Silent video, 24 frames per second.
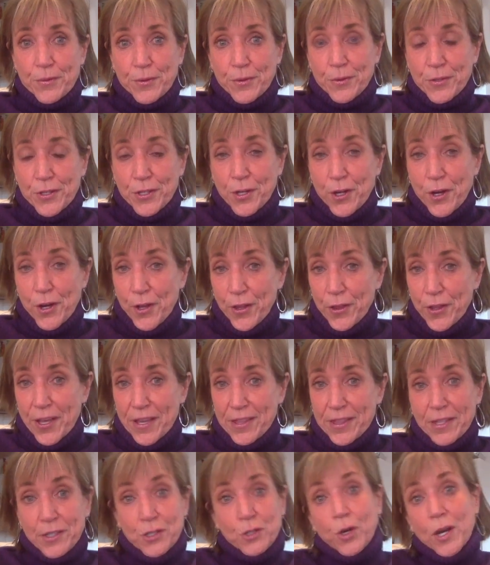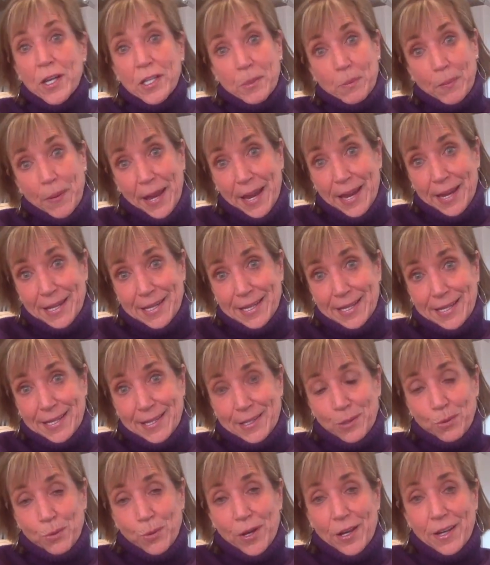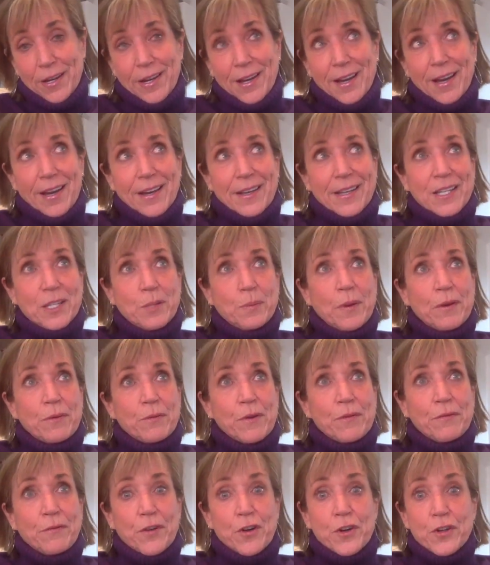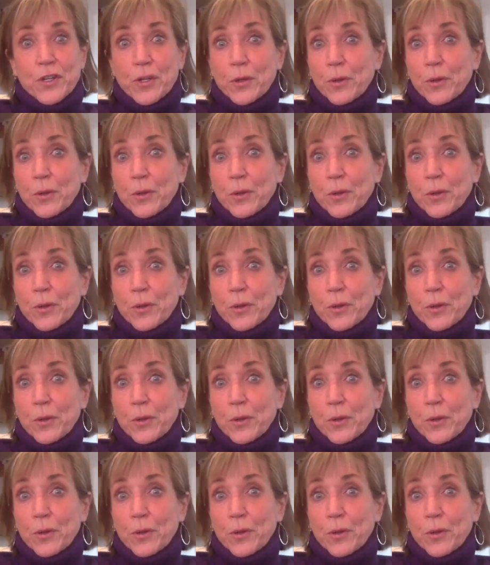It's called the trust bank is what it's been referred to.